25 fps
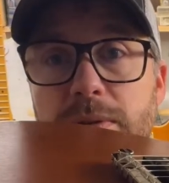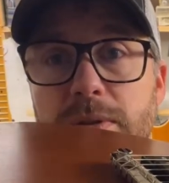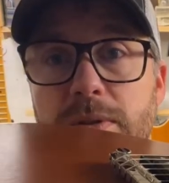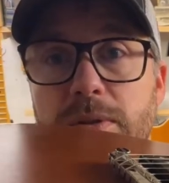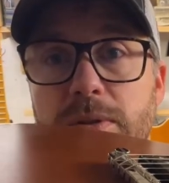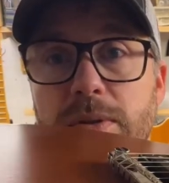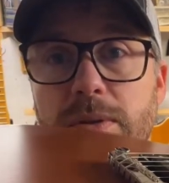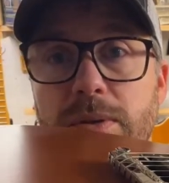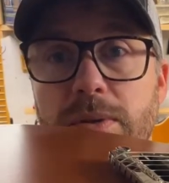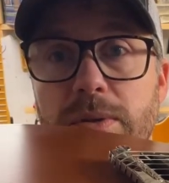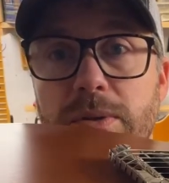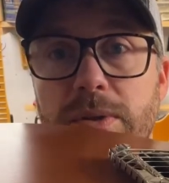
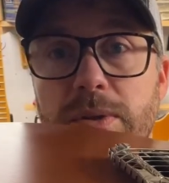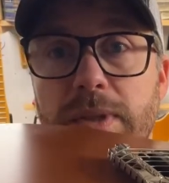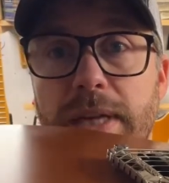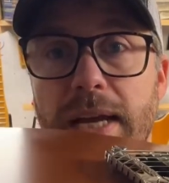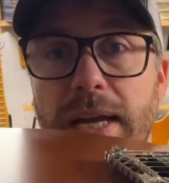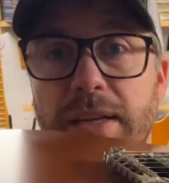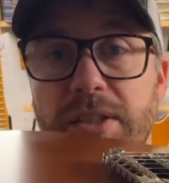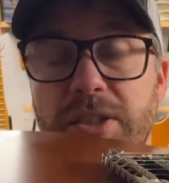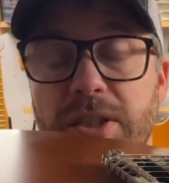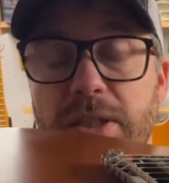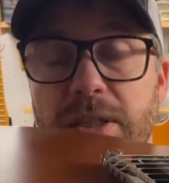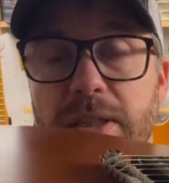to
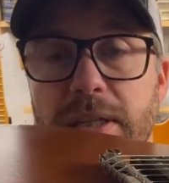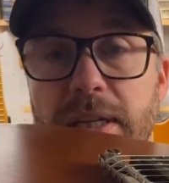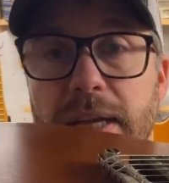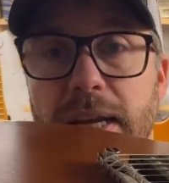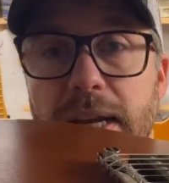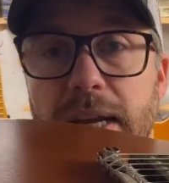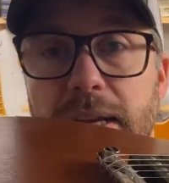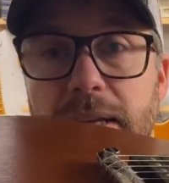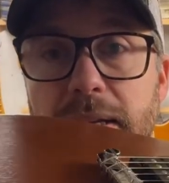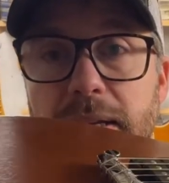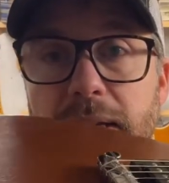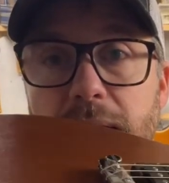catch it
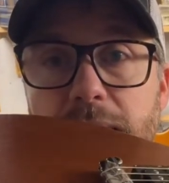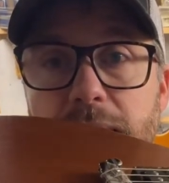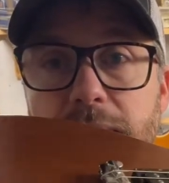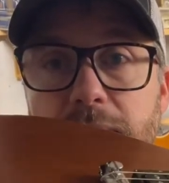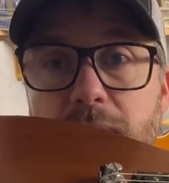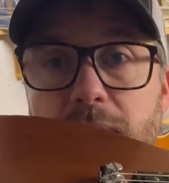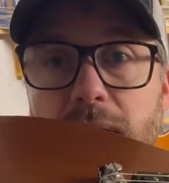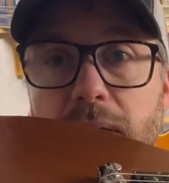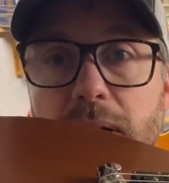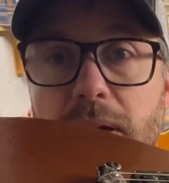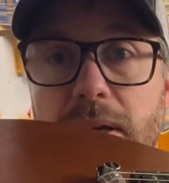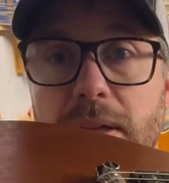in
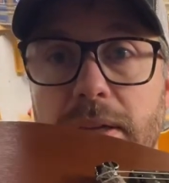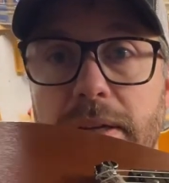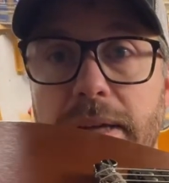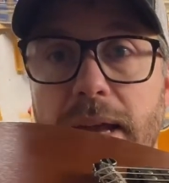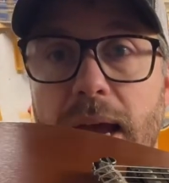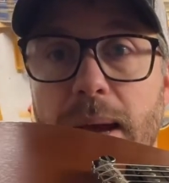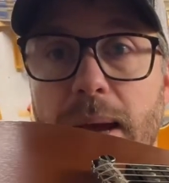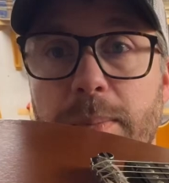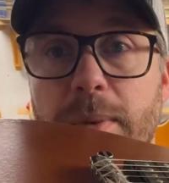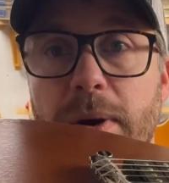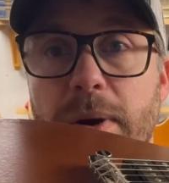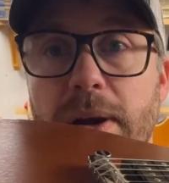the
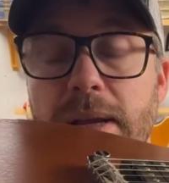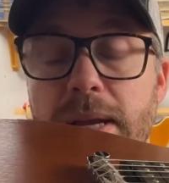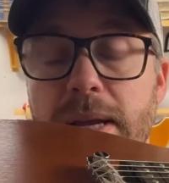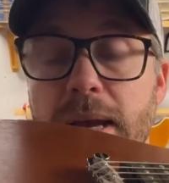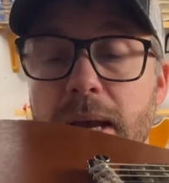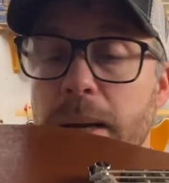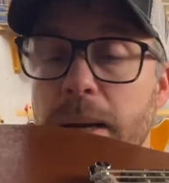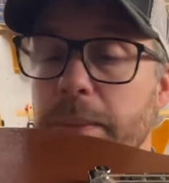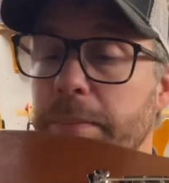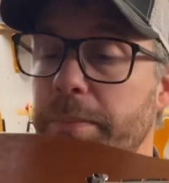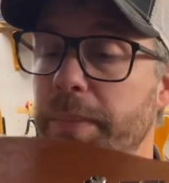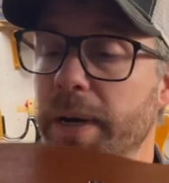camera,
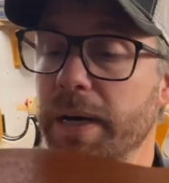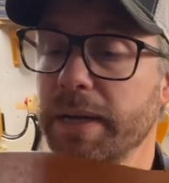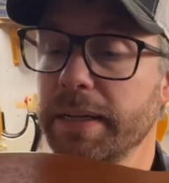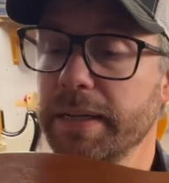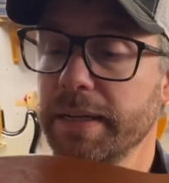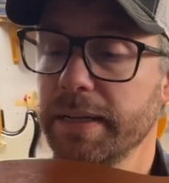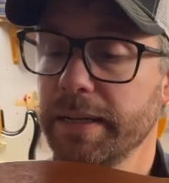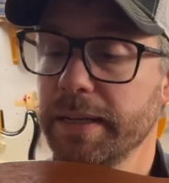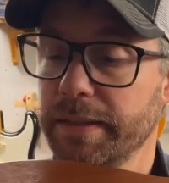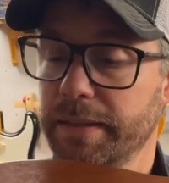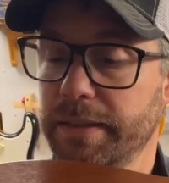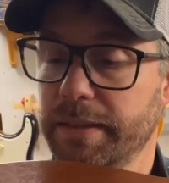but
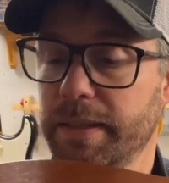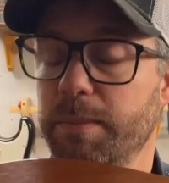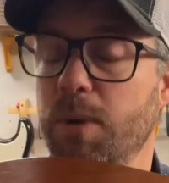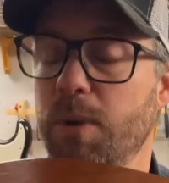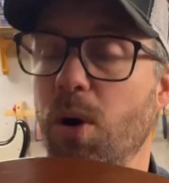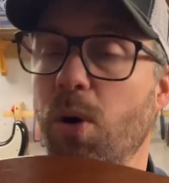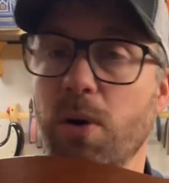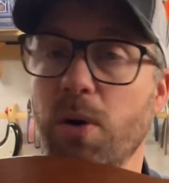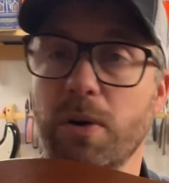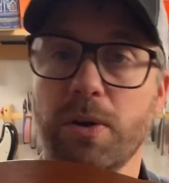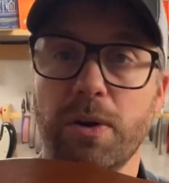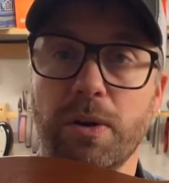the
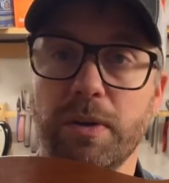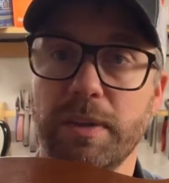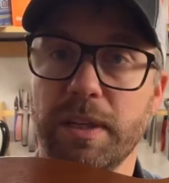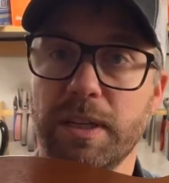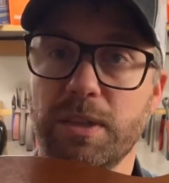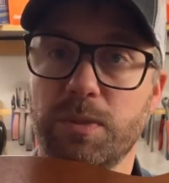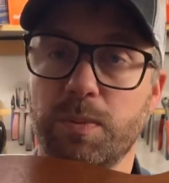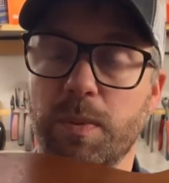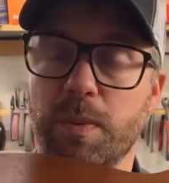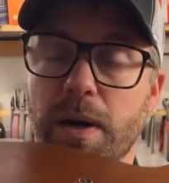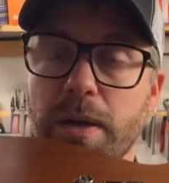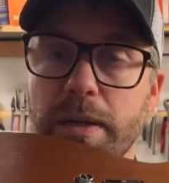mahogany on
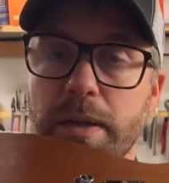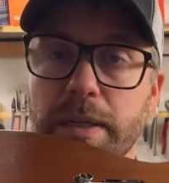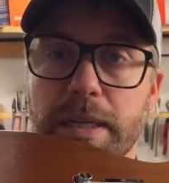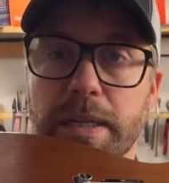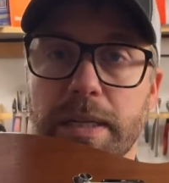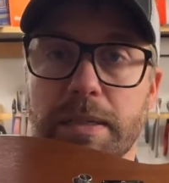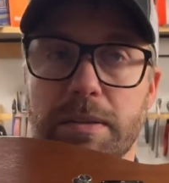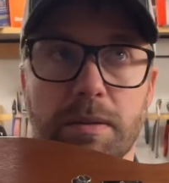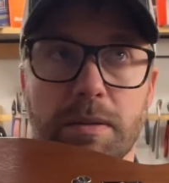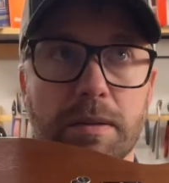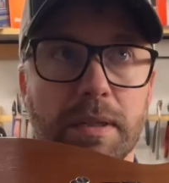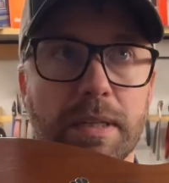this one
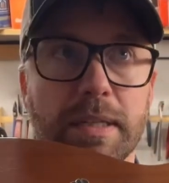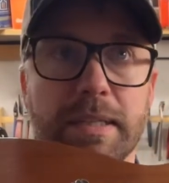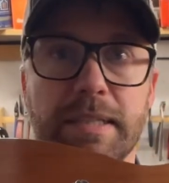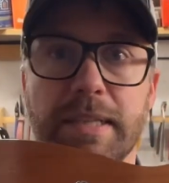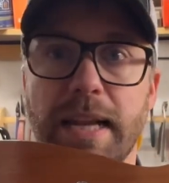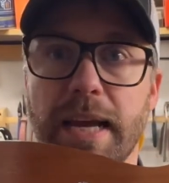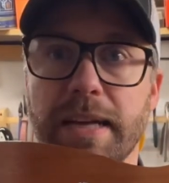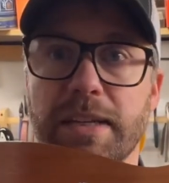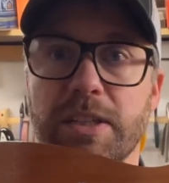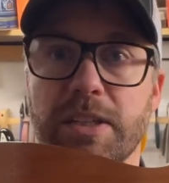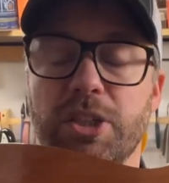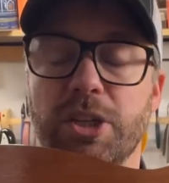is
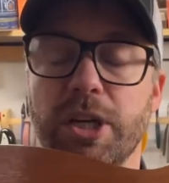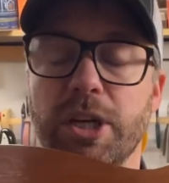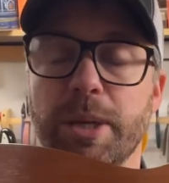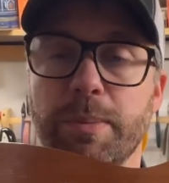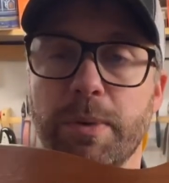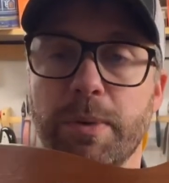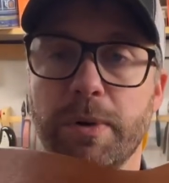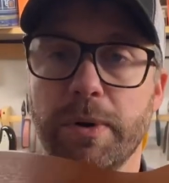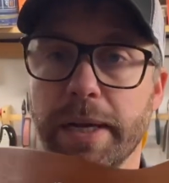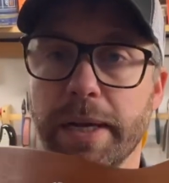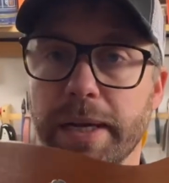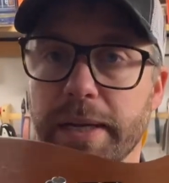like
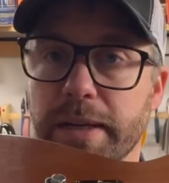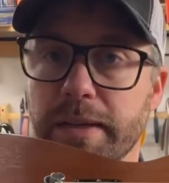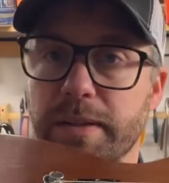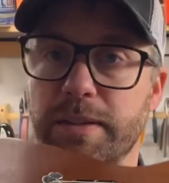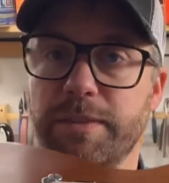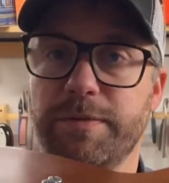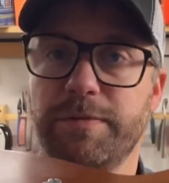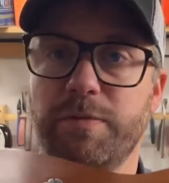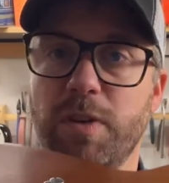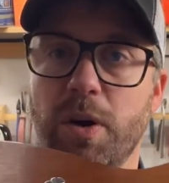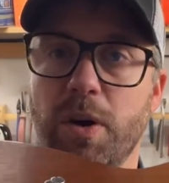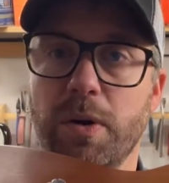shimmering. It's
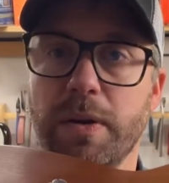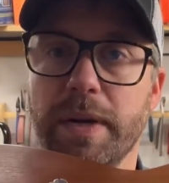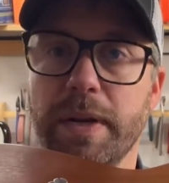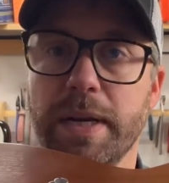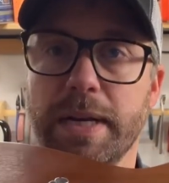very